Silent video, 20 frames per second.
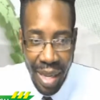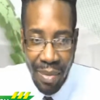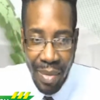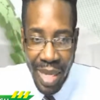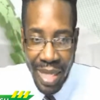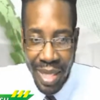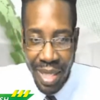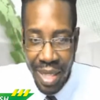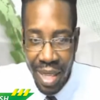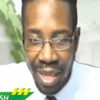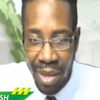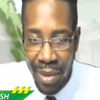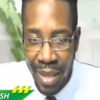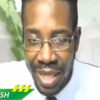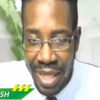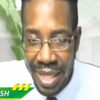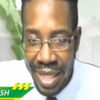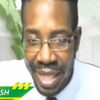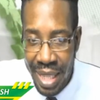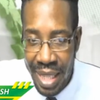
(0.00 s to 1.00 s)
Mr.
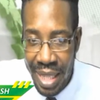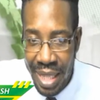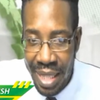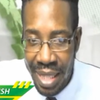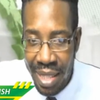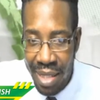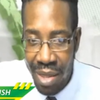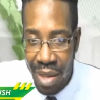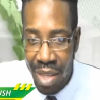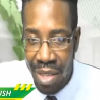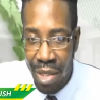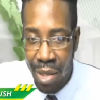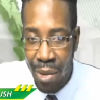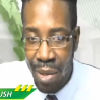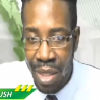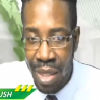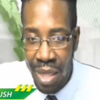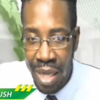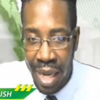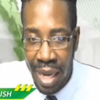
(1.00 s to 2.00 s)
Yearwood said that he's
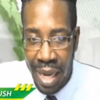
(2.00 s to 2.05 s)
also